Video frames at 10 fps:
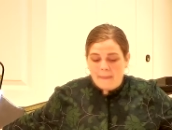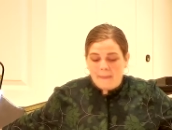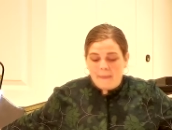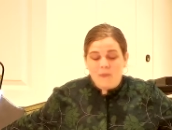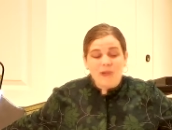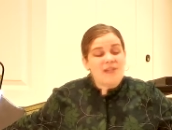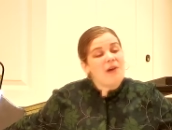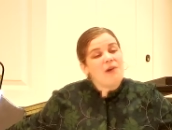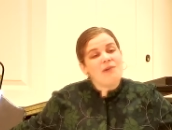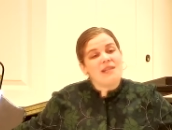We
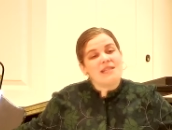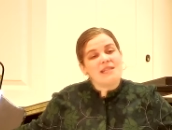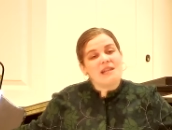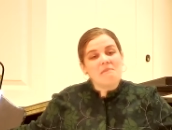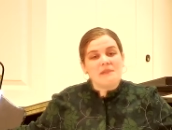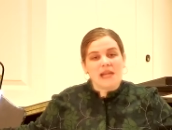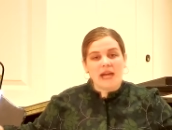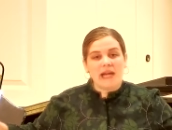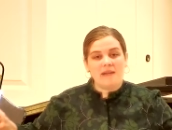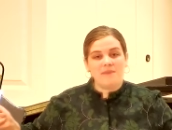know that
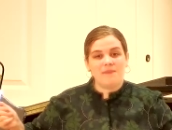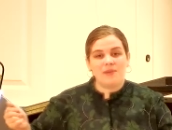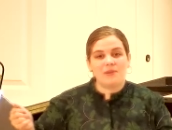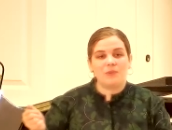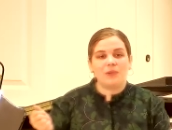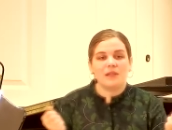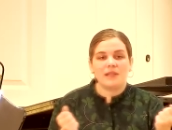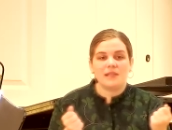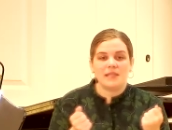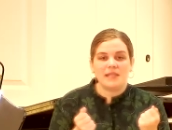sometimes the
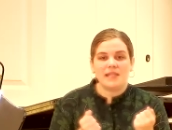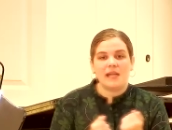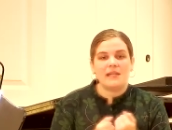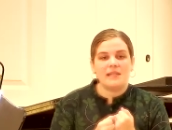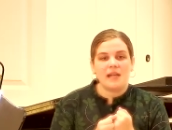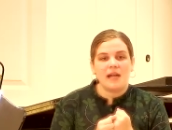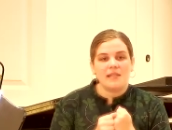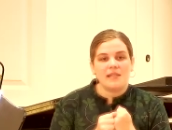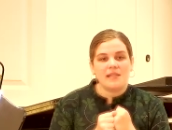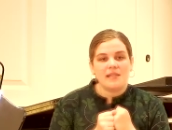world tells
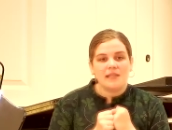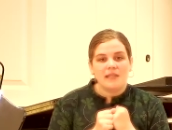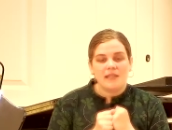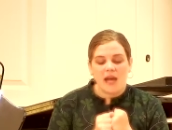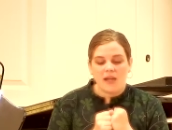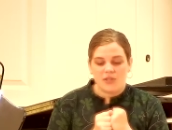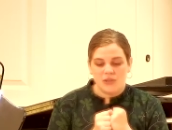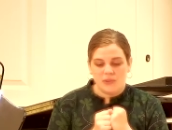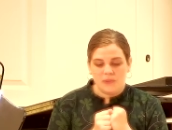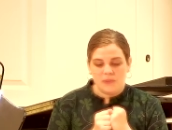us not to.